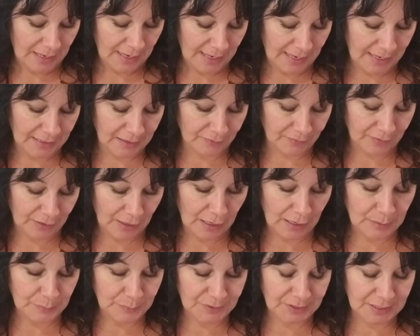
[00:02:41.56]
Eight of
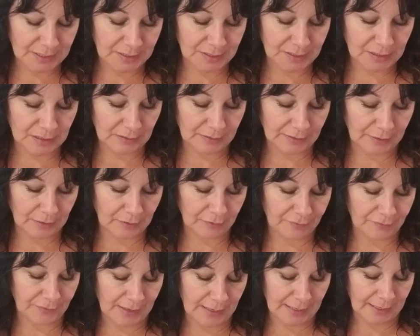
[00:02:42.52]
Cups is
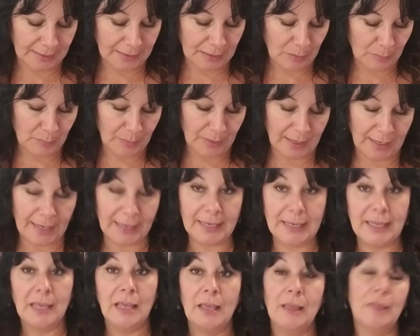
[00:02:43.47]
clarified
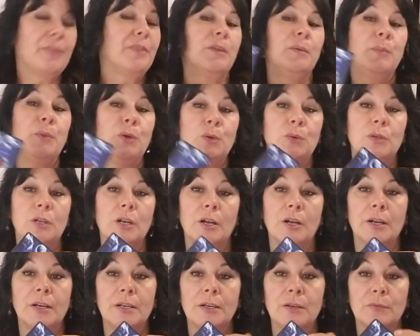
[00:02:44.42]
by the moon
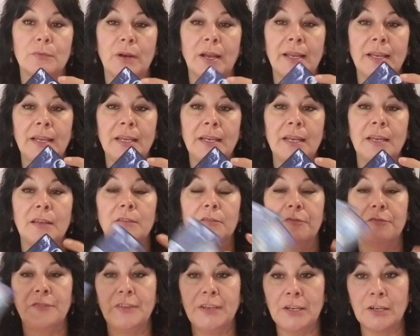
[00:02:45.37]
card, right?
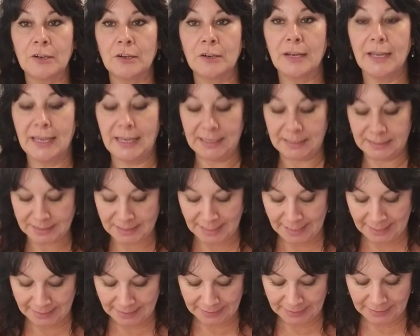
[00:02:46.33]
Fear,
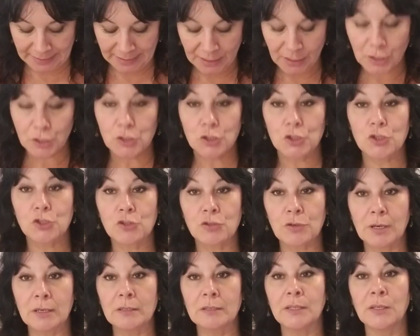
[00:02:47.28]
anxiety,
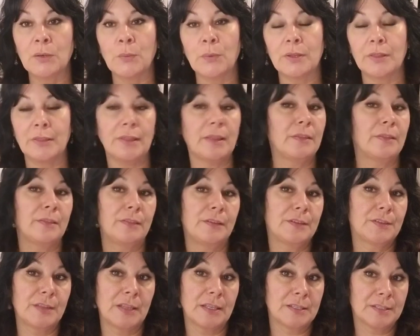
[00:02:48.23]
struggling with
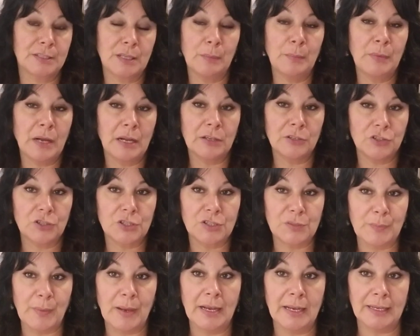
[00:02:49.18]
the
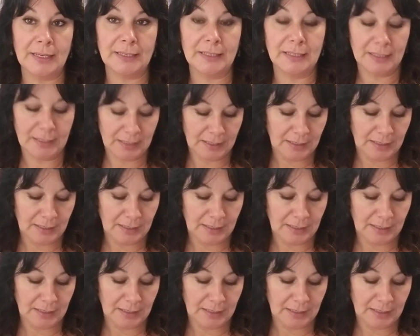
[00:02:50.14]
subconscious mind.